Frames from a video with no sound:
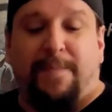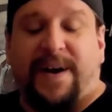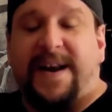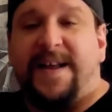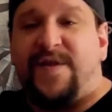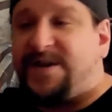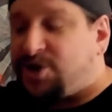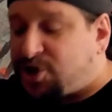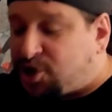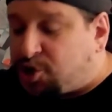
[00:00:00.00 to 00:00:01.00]
But it is
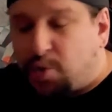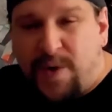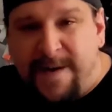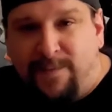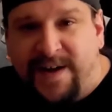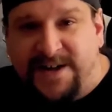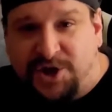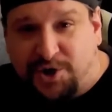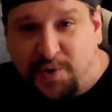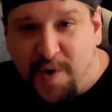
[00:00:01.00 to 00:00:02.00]
extremely
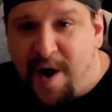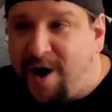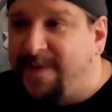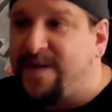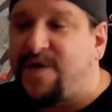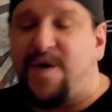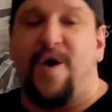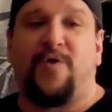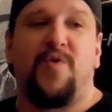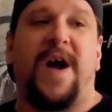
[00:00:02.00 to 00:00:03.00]
strong. The
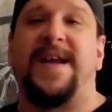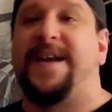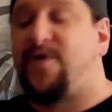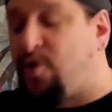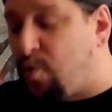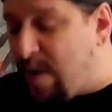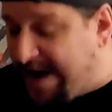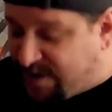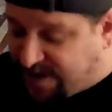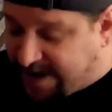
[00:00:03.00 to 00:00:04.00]
songwriting is
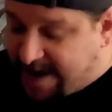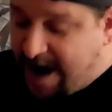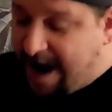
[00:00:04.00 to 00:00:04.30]
crazy.